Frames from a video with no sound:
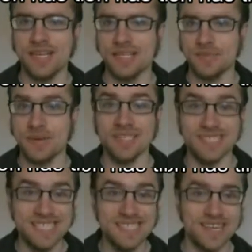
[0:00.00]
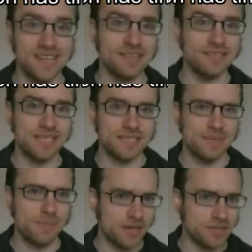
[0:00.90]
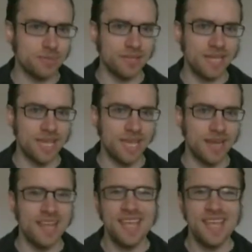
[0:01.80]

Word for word: as many details as I possibly can,